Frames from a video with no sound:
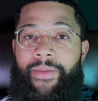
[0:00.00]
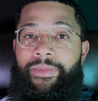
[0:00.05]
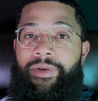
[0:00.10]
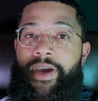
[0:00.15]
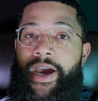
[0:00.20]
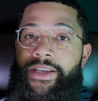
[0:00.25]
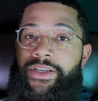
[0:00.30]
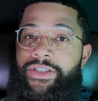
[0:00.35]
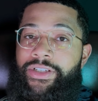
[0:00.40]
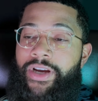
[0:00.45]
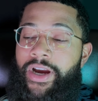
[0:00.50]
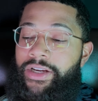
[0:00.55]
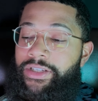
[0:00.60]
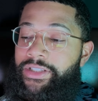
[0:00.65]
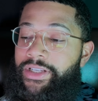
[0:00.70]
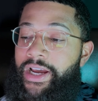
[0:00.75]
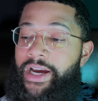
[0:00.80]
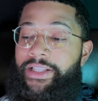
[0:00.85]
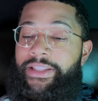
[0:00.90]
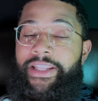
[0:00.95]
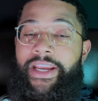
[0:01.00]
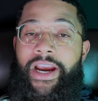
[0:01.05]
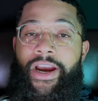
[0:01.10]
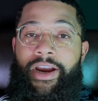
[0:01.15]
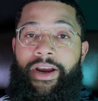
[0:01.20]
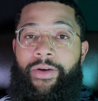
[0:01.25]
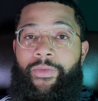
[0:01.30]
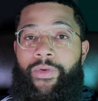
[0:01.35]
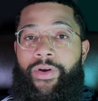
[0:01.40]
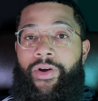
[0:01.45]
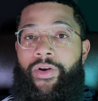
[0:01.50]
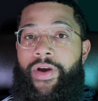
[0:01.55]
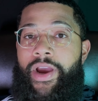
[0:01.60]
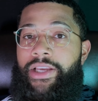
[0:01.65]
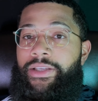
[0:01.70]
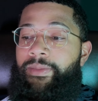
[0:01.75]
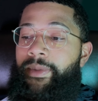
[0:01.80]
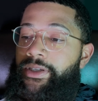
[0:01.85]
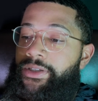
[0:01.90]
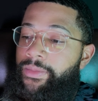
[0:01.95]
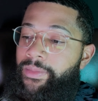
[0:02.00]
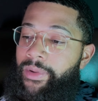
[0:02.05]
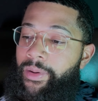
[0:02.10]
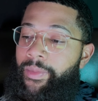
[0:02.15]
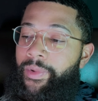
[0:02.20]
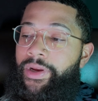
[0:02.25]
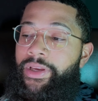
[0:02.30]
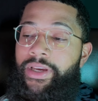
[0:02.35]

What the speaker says: You got your charging dock there, it creates muscle memory.